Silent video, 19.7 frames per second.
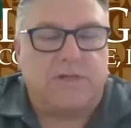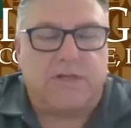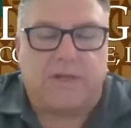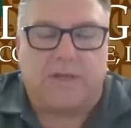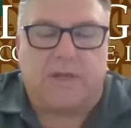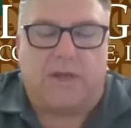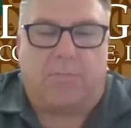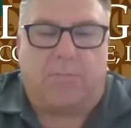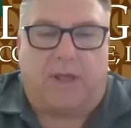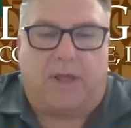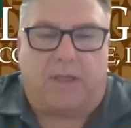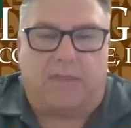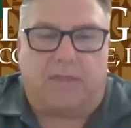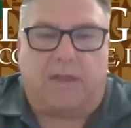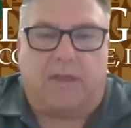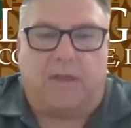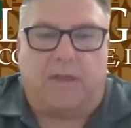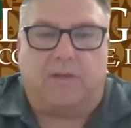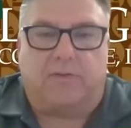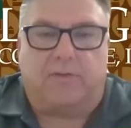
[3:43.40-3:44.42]
tip, I
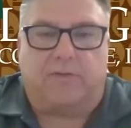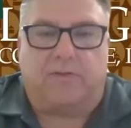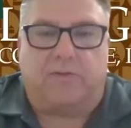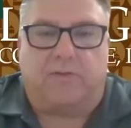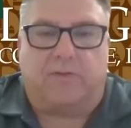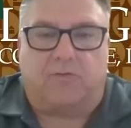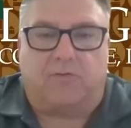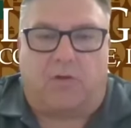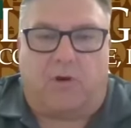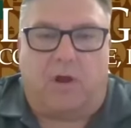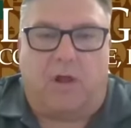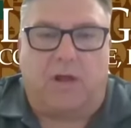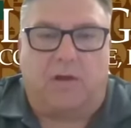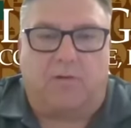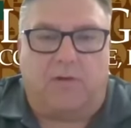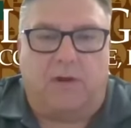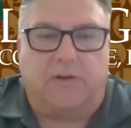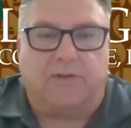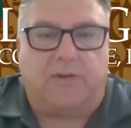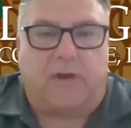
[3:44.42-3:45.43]
think, is to try and
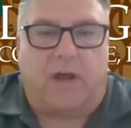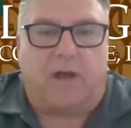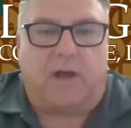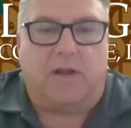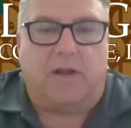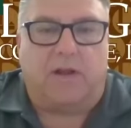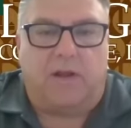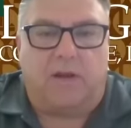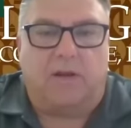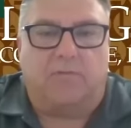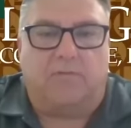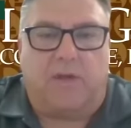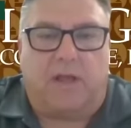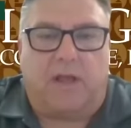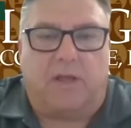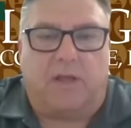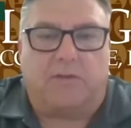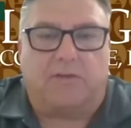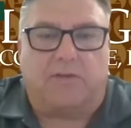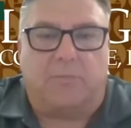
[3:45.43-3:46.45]
reach out in
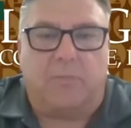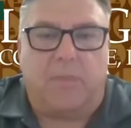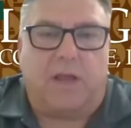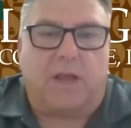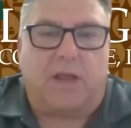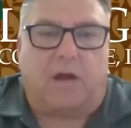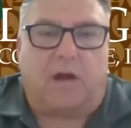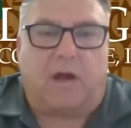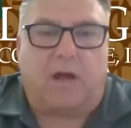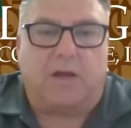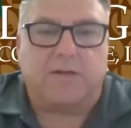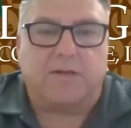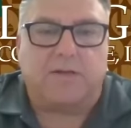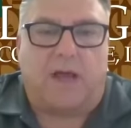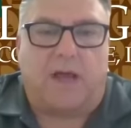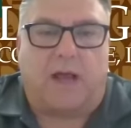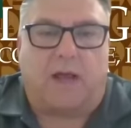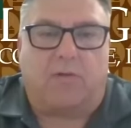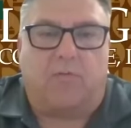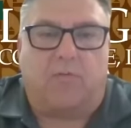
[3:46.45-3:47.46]
advance and make
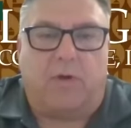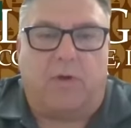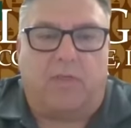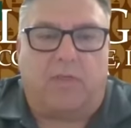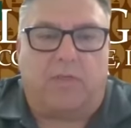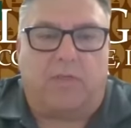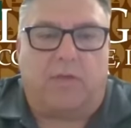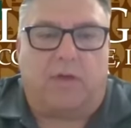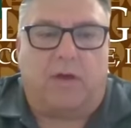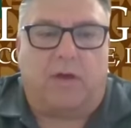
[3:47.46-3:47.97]
contact with